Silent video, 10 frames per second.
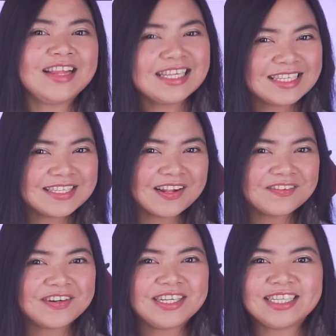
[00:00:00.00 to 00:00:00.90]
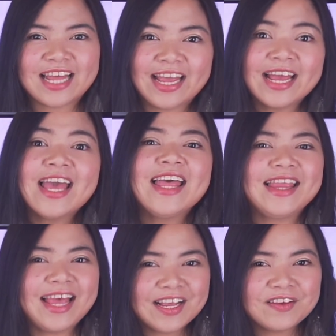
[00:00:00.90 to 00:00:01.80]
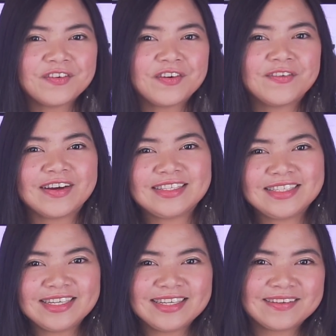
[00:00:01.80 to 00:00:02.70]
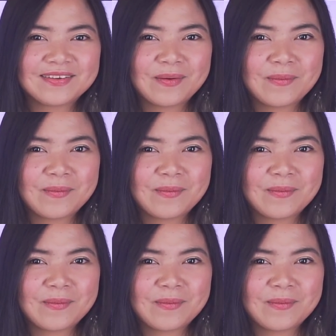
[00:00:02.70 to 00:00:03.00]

This is all for today. Thank you for watching.